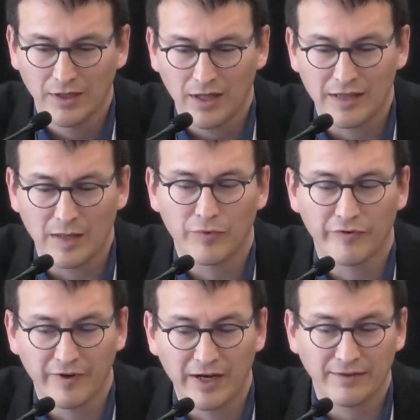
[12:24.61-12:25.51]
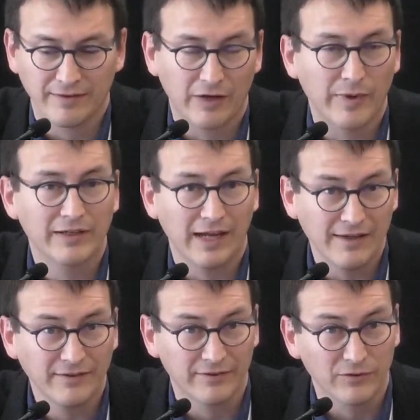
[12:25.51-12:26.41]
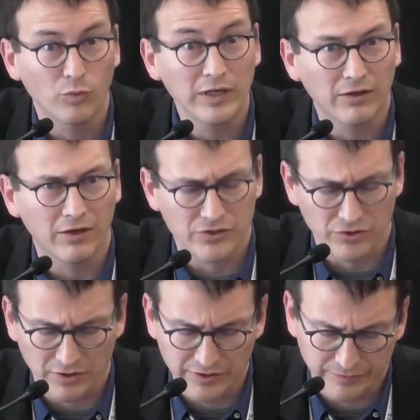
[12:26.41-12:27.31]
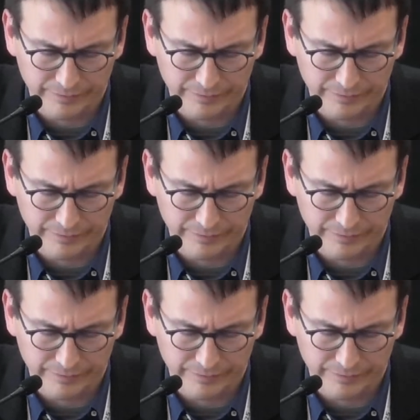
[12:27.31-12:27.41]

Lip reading: and that provide direct answers with our journalism.